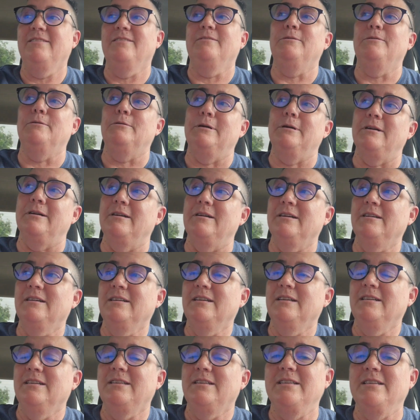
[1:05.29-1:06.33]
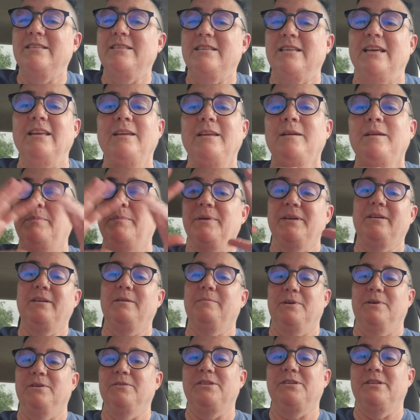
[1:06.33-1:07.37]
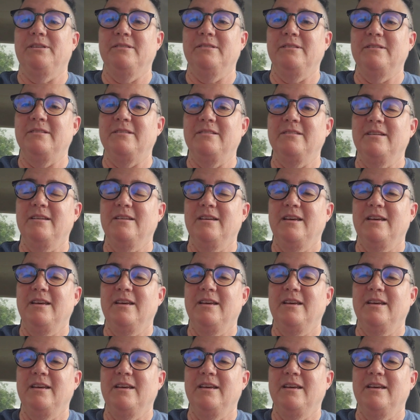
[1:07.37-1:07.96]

or just any big emotions,